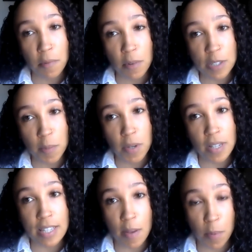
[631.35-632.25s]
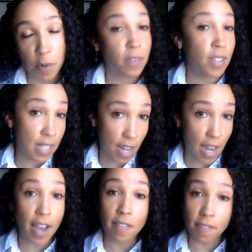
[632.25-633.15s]
in recent months at both the
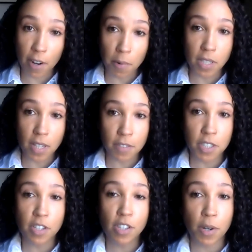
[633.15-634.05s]
state and federal levels.